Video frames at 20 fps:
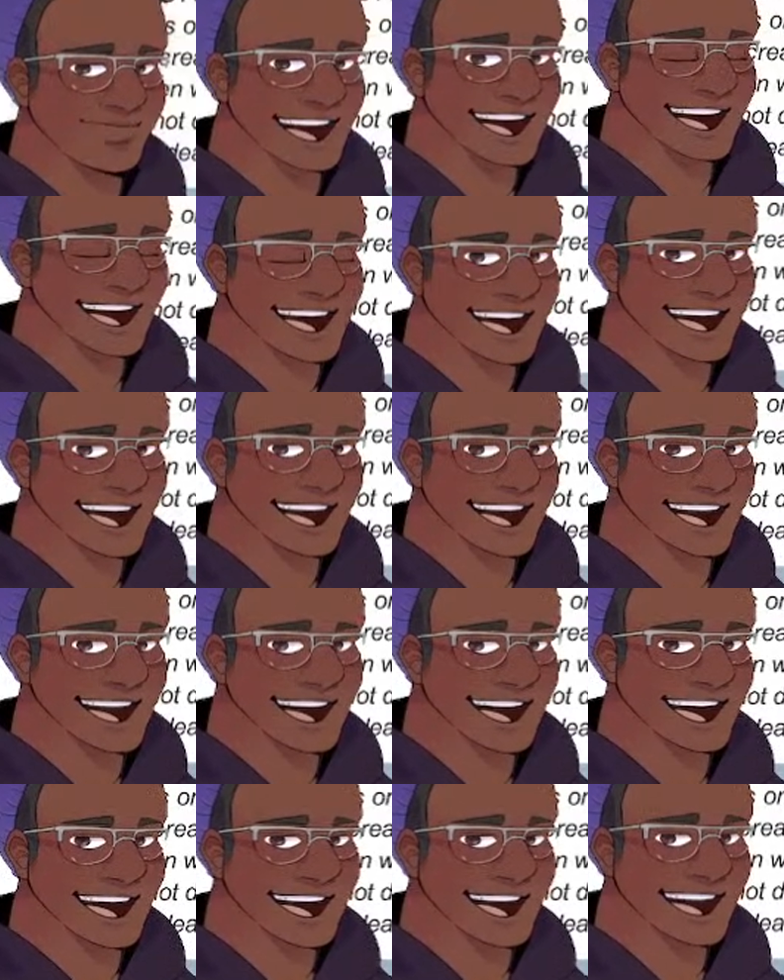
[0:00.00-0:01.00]
Webtoon's
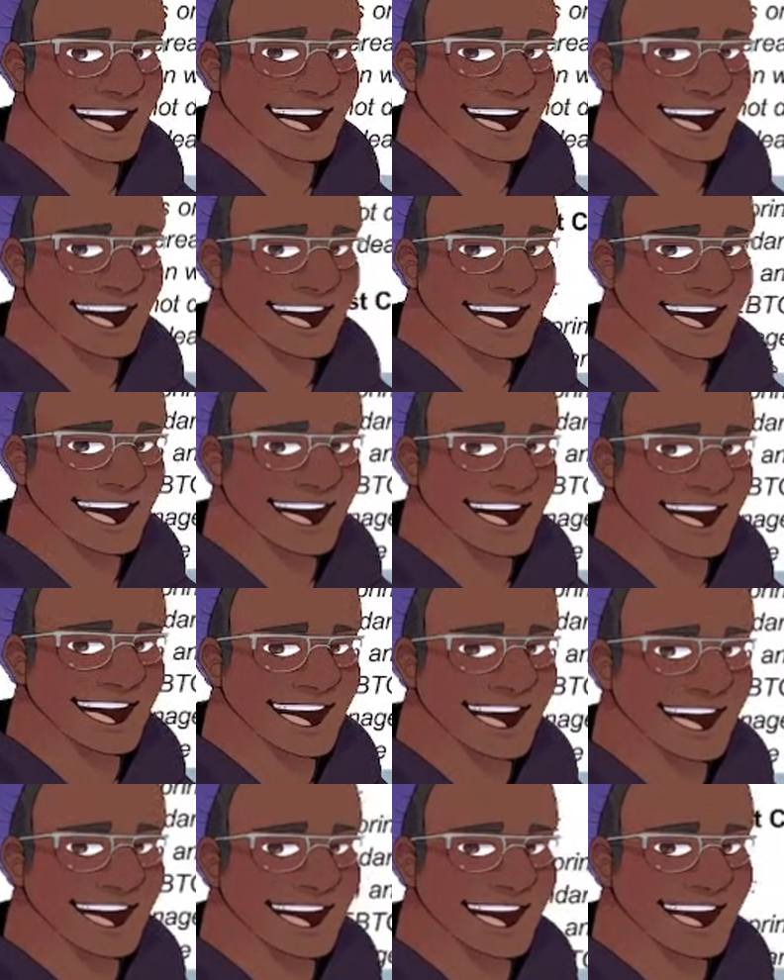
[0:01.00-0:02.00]
follow-up response was then to
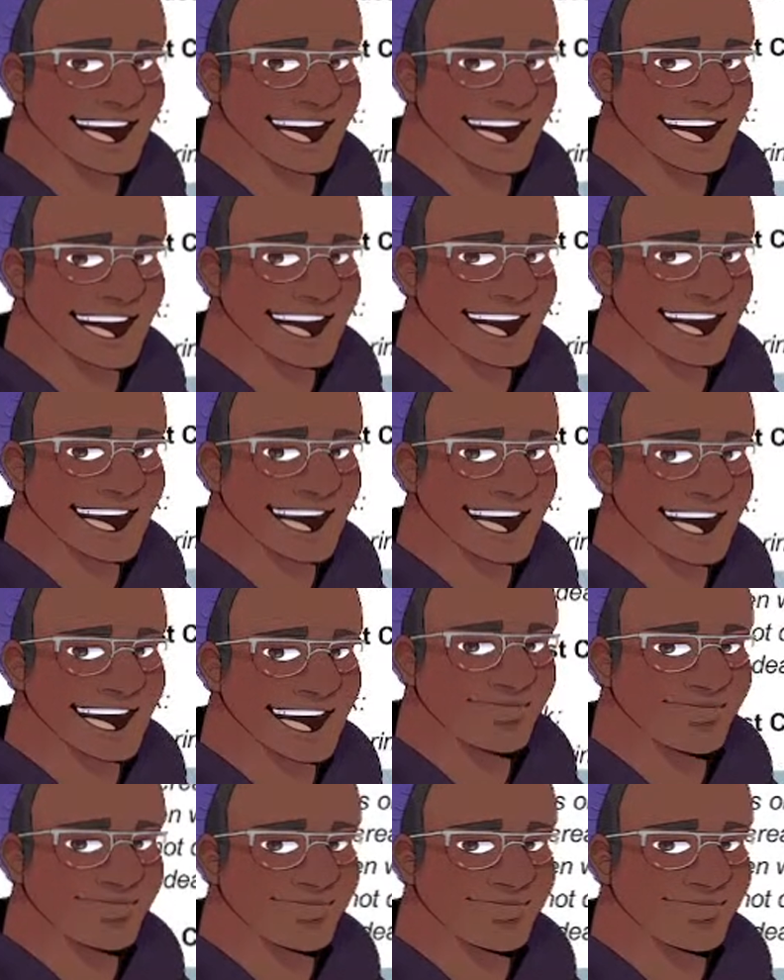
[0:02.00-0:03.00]
talk about merchandising
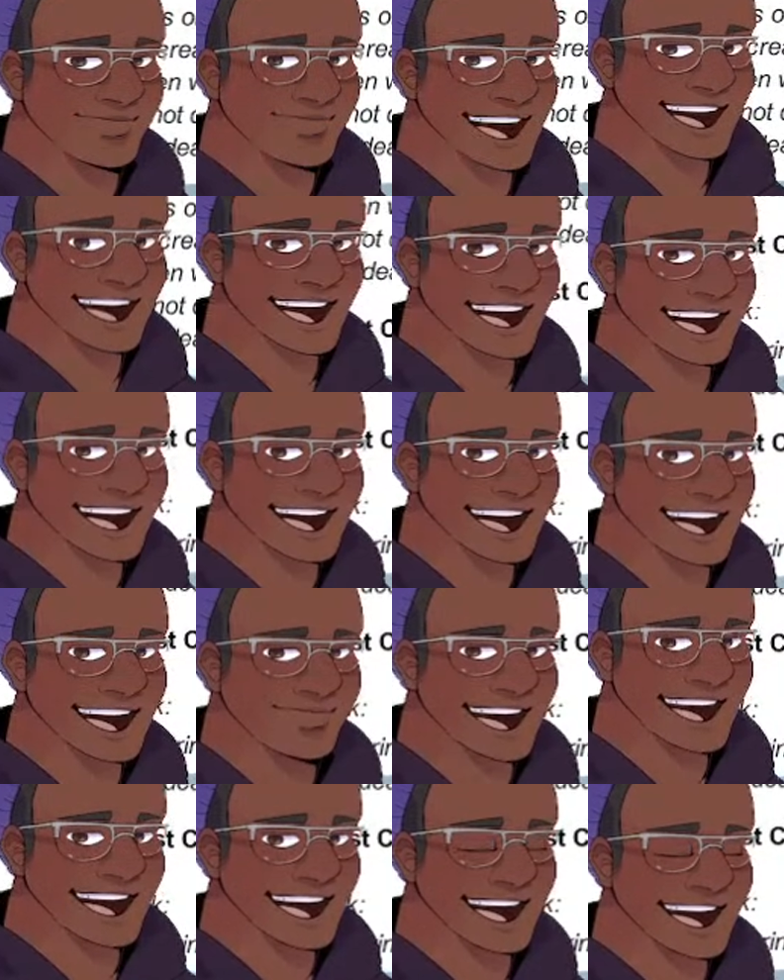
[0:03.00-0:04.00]
rights. Now,
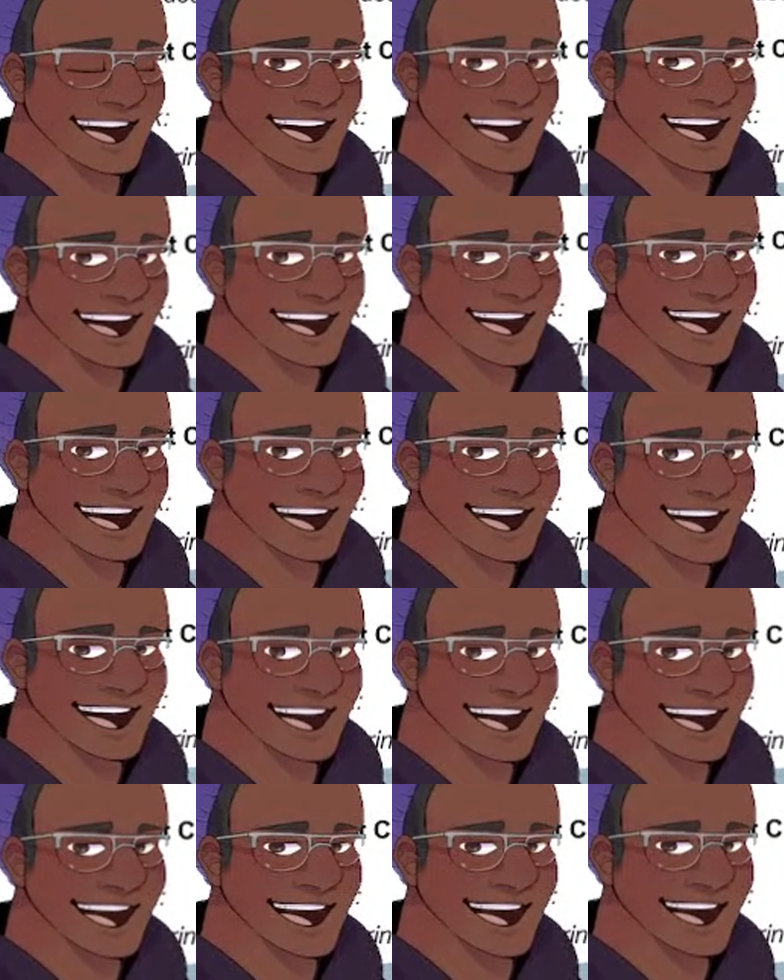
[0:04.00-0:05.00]
I want to say that I
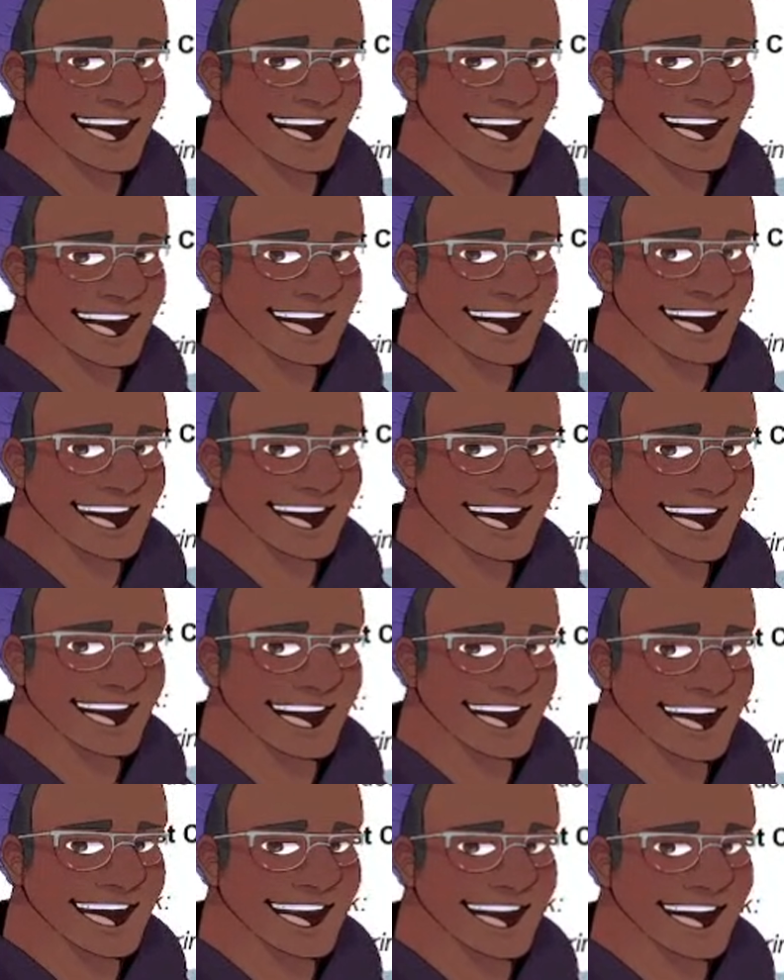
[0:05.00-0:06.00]
spoke to, when I was speaking to
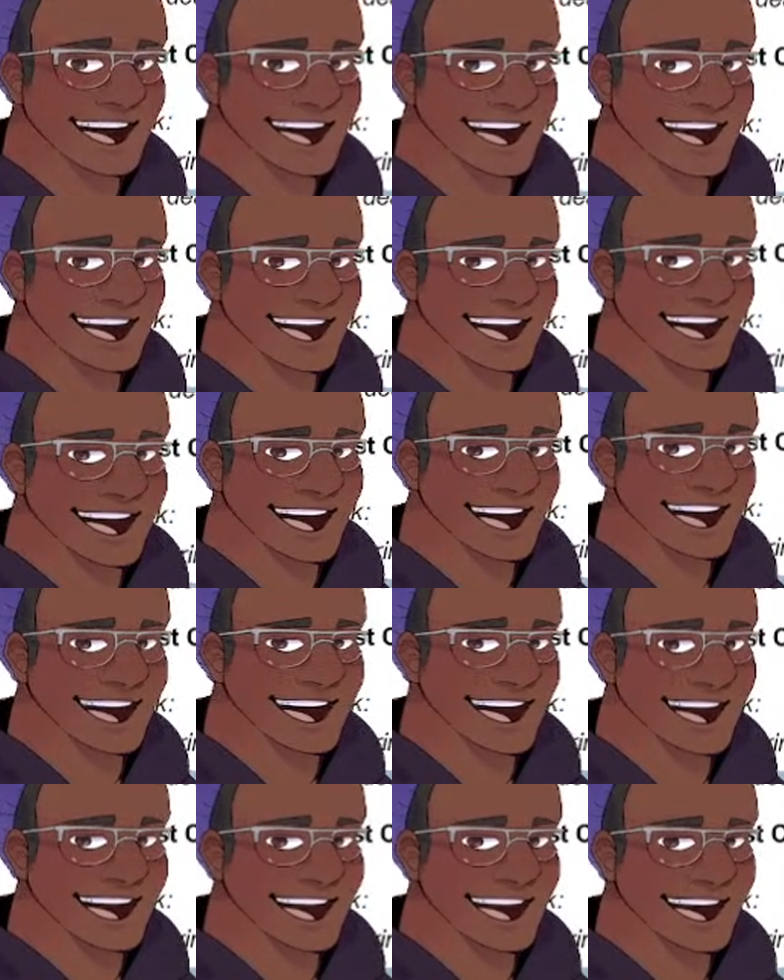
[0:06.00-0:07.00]
Webtoon on the
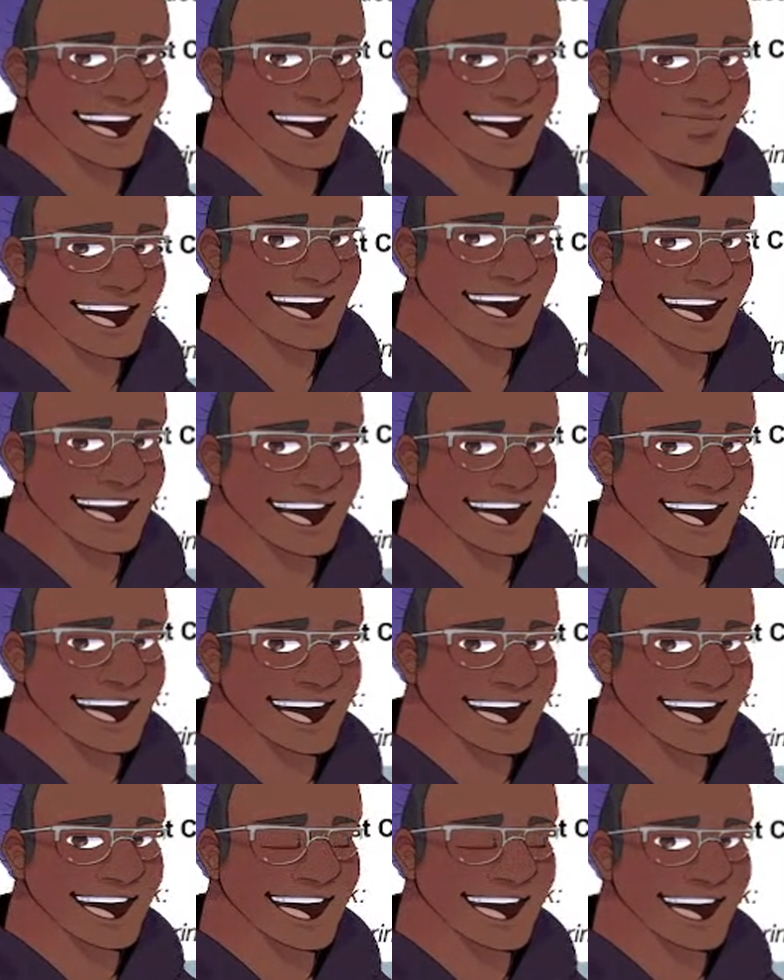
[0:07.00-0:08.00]
phone, off
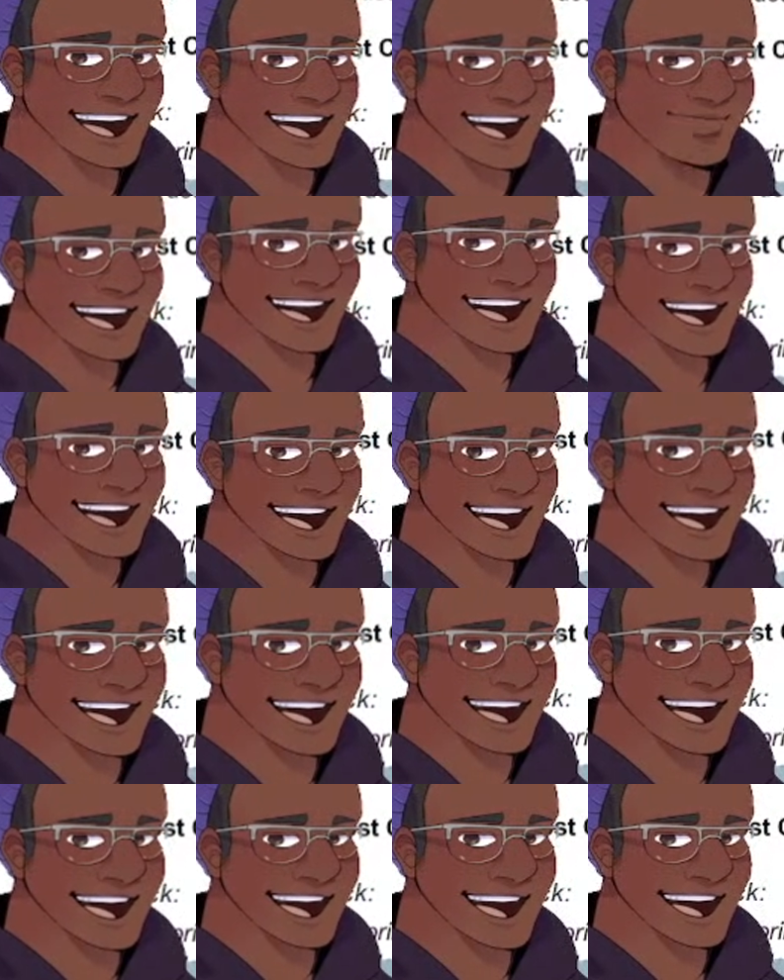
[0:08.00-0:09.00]
record, I can't
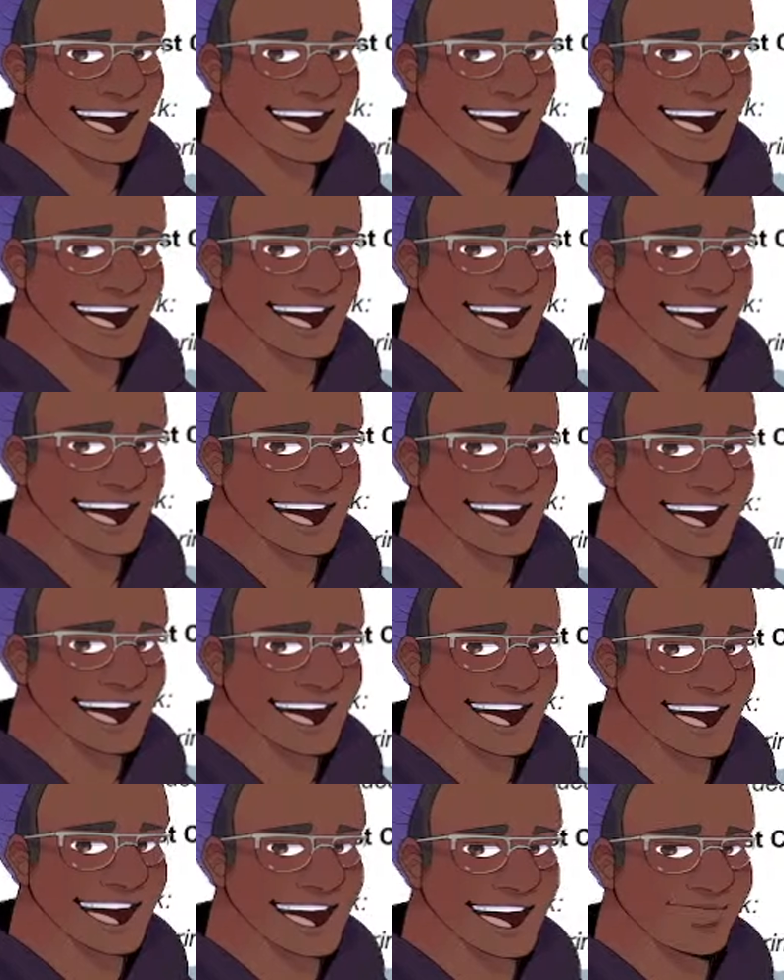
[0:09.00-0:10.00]
quote them, but I can say
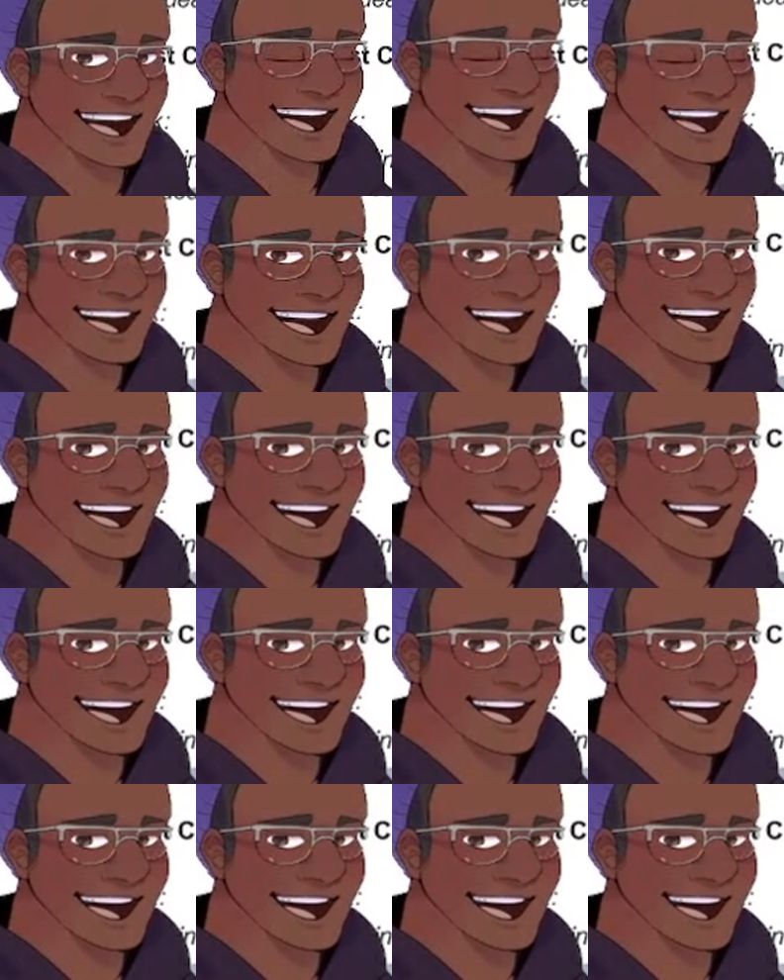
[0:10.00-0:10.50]
that,